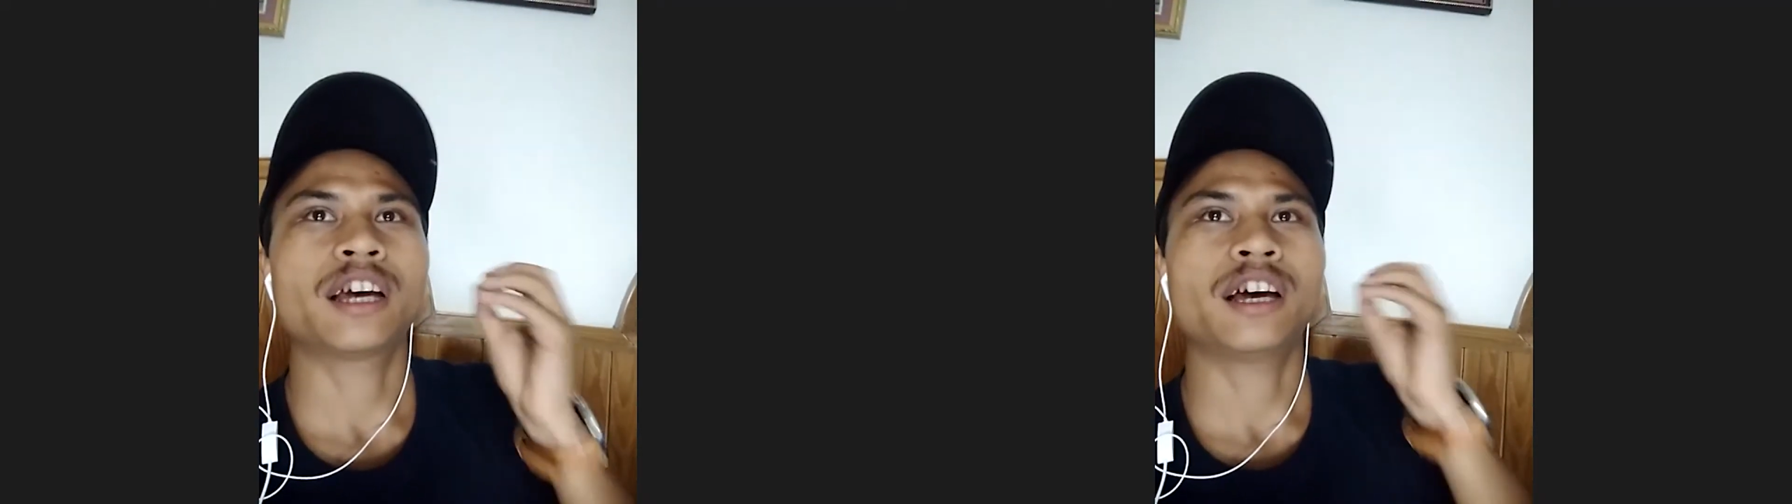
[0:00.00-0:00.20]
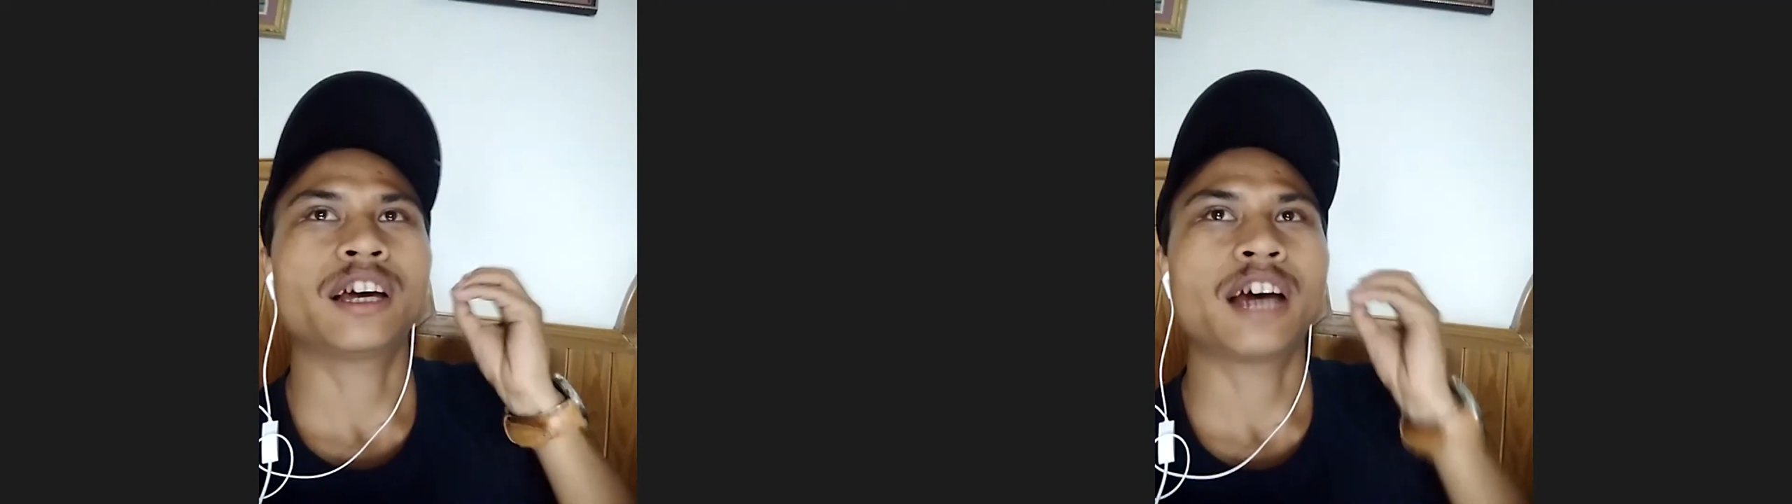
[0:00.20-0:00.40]

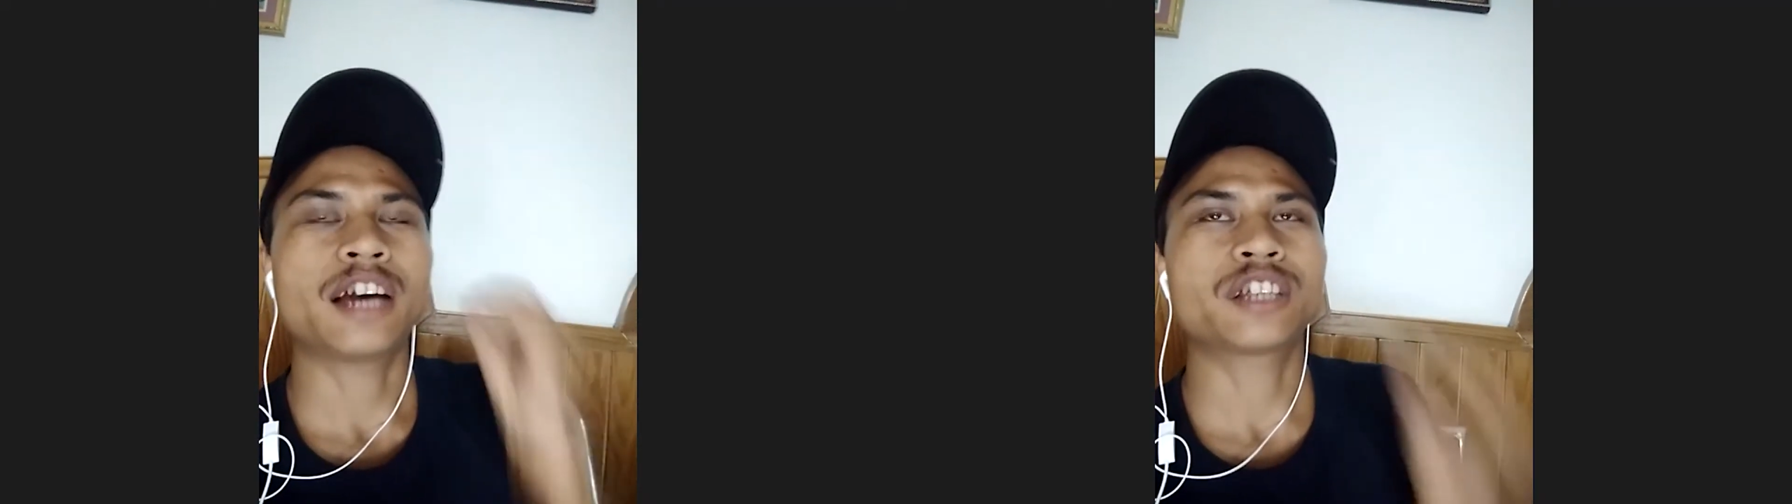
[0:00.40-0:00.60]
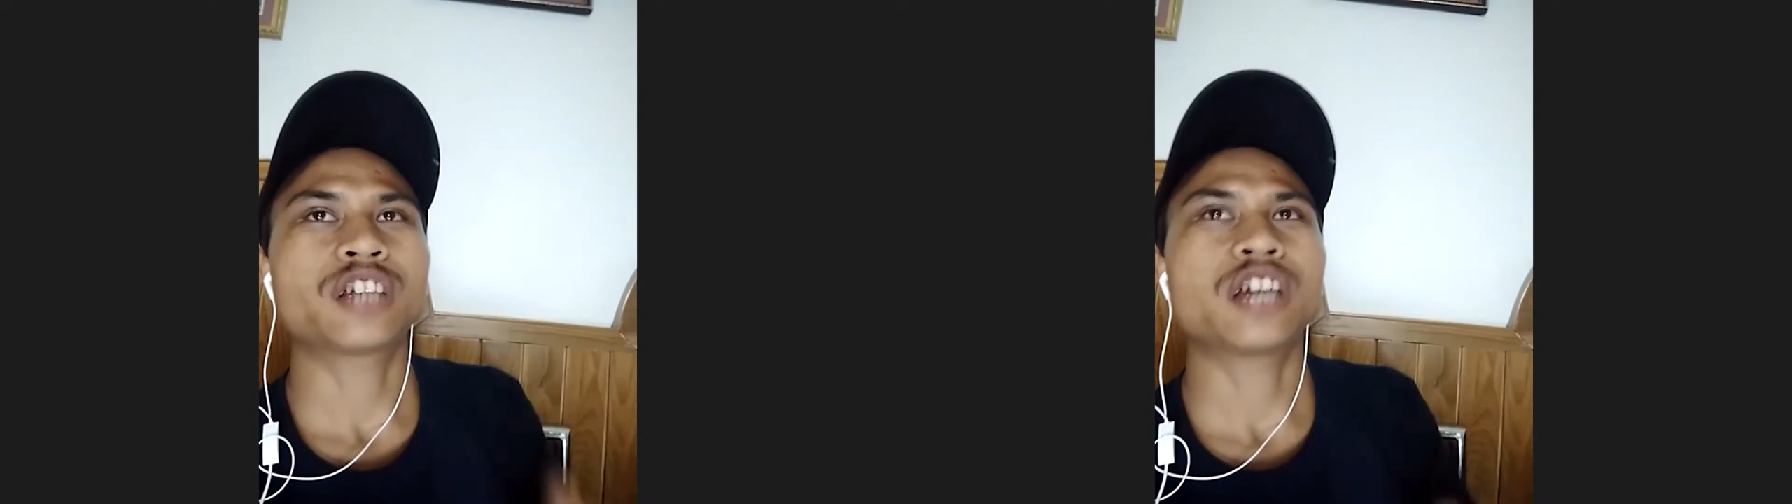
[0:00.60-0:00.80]
had
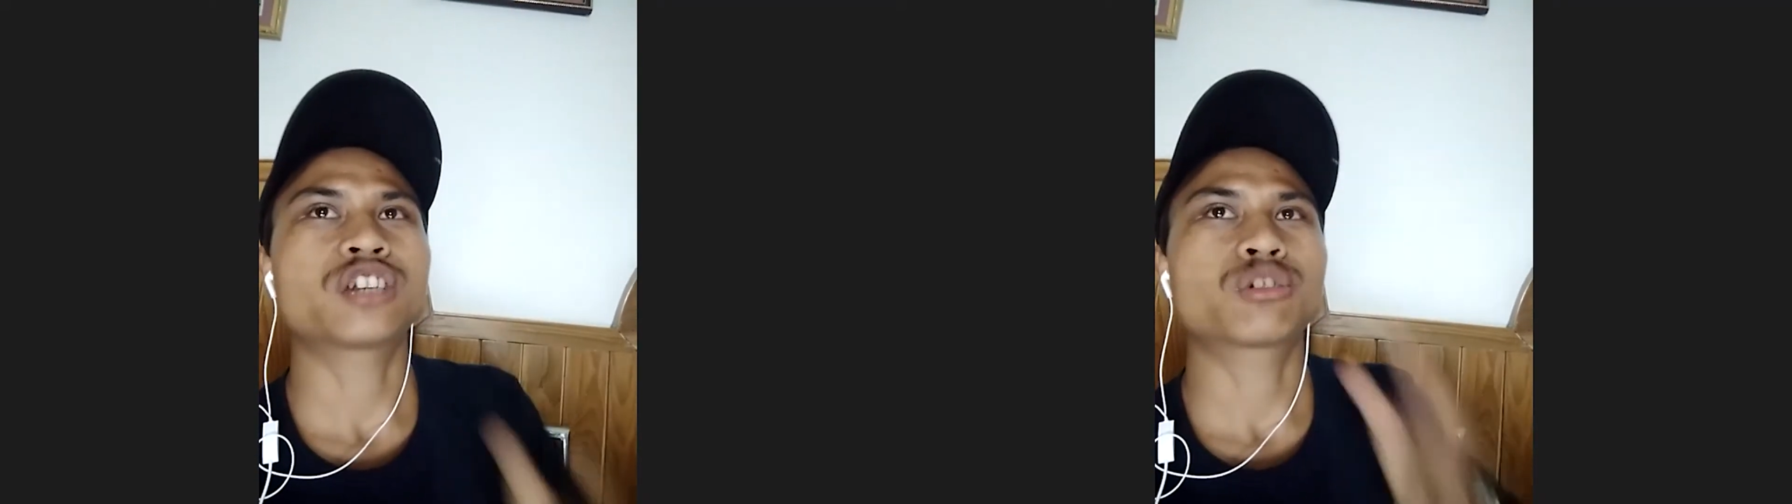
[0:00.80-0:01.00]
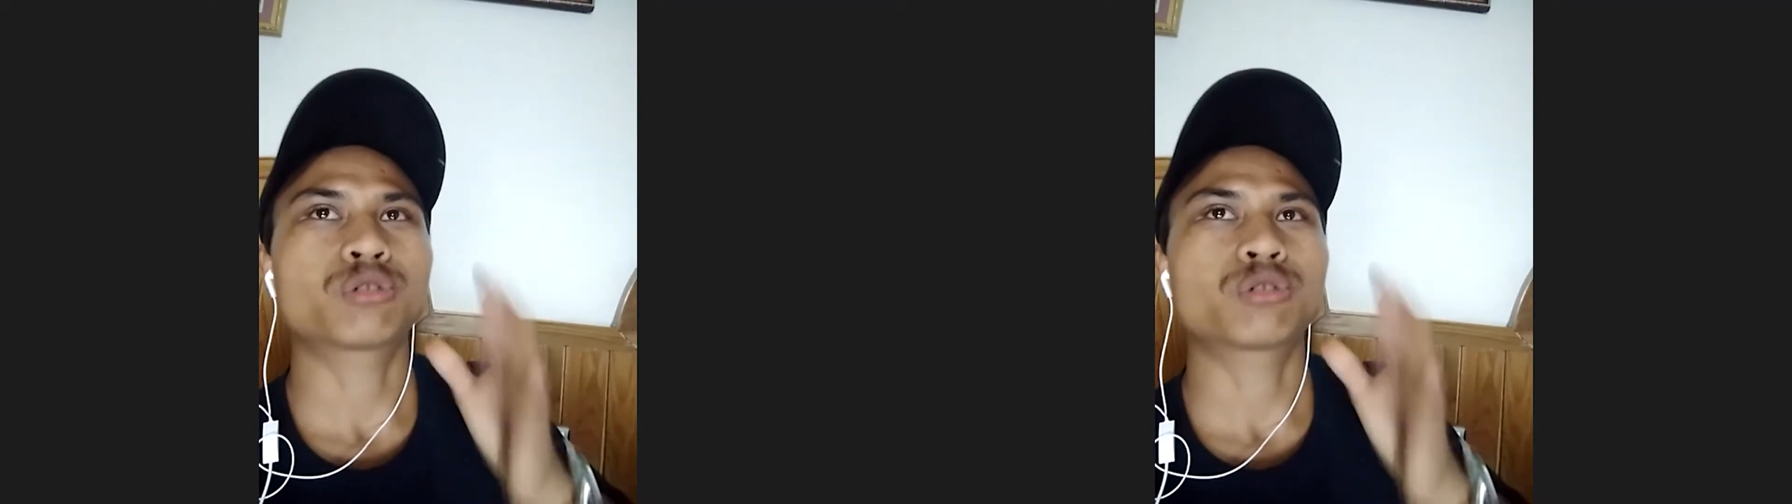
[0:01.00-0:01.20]
a chance
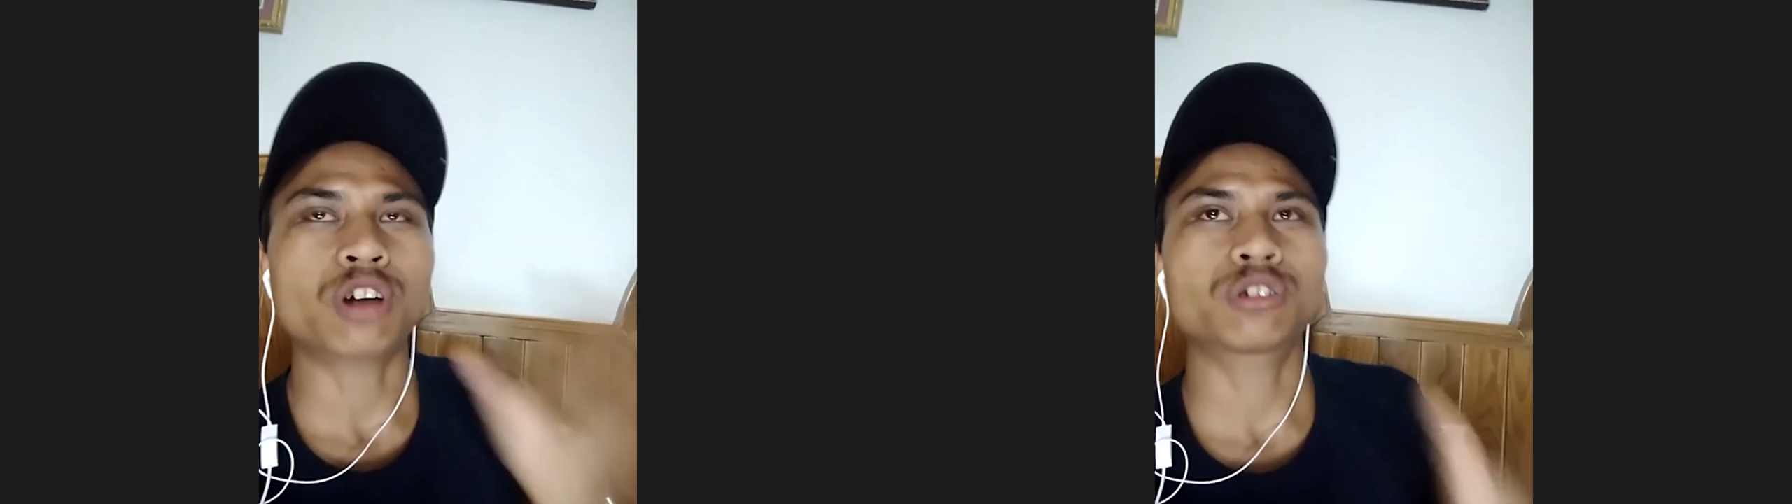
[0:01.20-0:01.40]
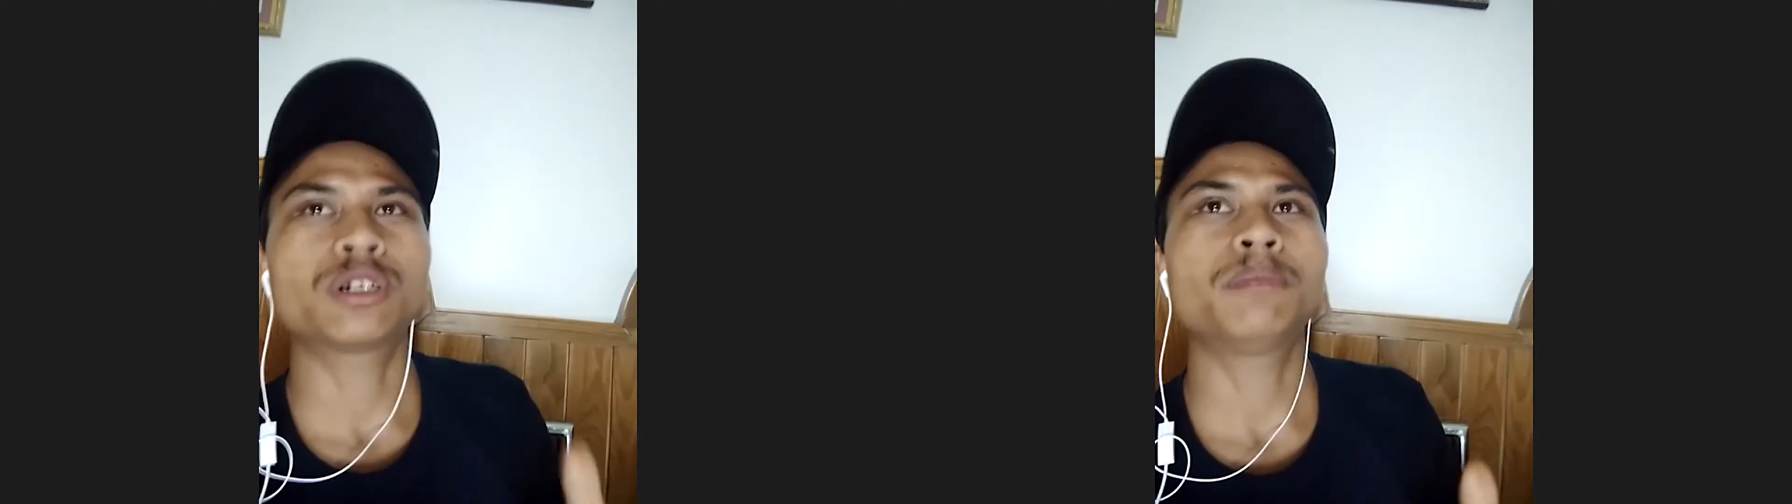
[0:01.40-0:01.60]
to
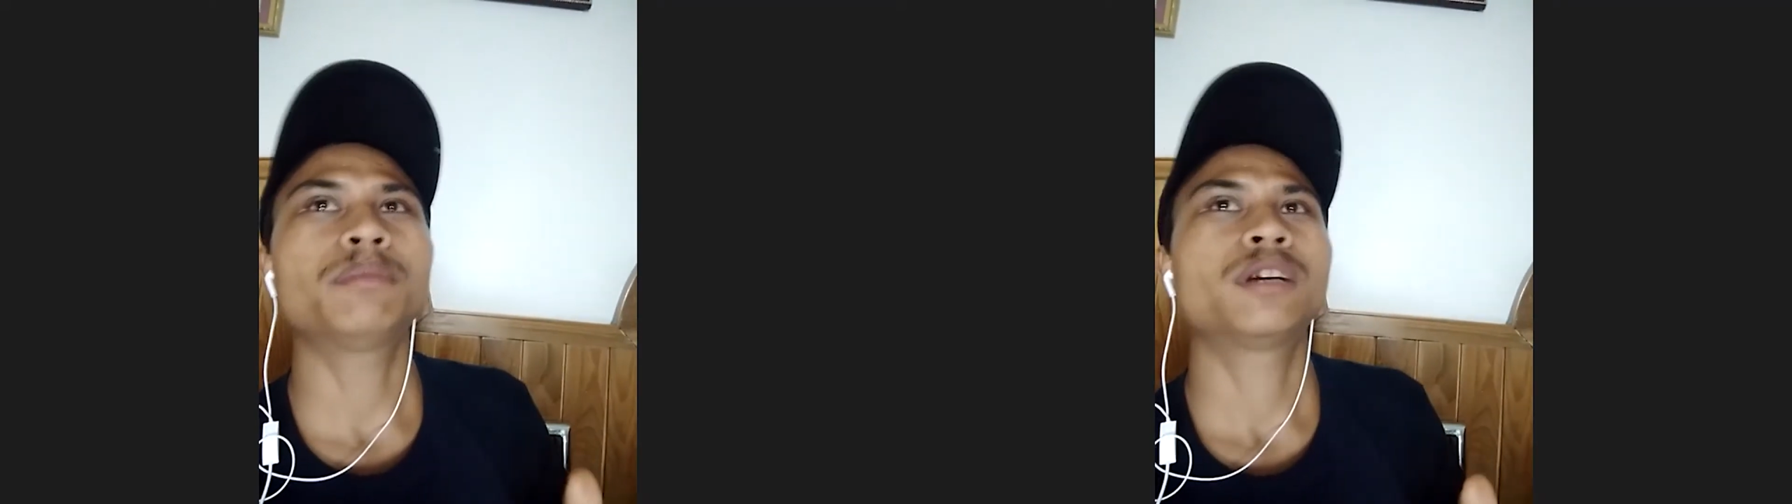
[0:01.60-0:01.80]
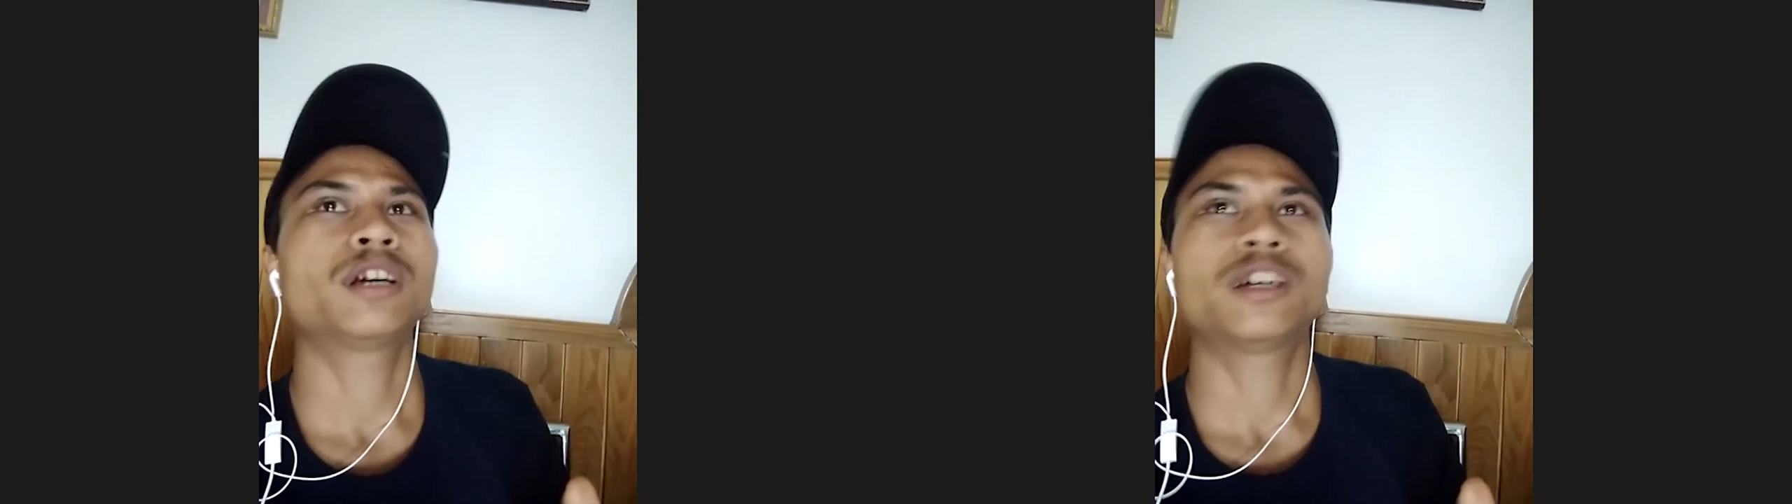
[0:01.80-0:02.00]
talk to them,